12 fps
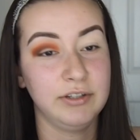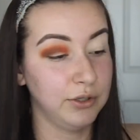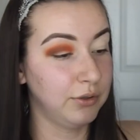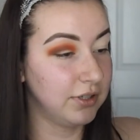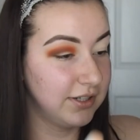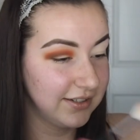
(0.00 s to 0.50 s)
you.
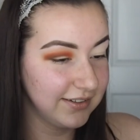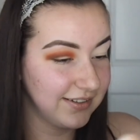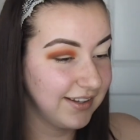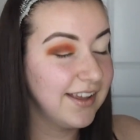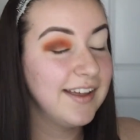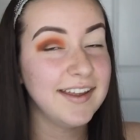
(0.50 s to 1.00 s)

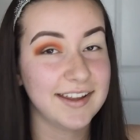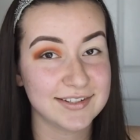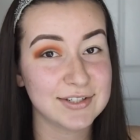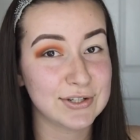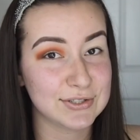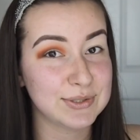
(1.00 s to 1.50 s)
It's
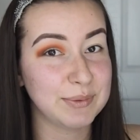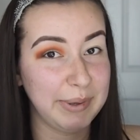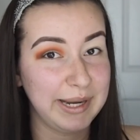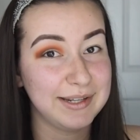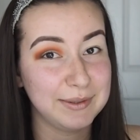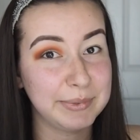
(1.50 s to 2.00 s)
also a
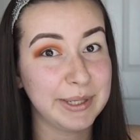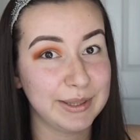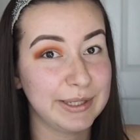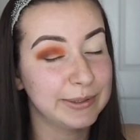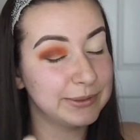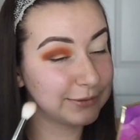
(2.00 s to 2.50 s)
pain in the butt
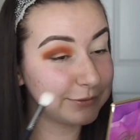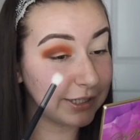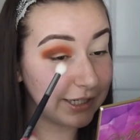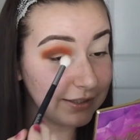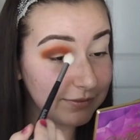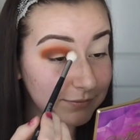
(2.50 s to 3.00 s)
though,
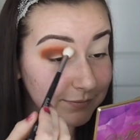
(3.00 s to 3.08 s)
right?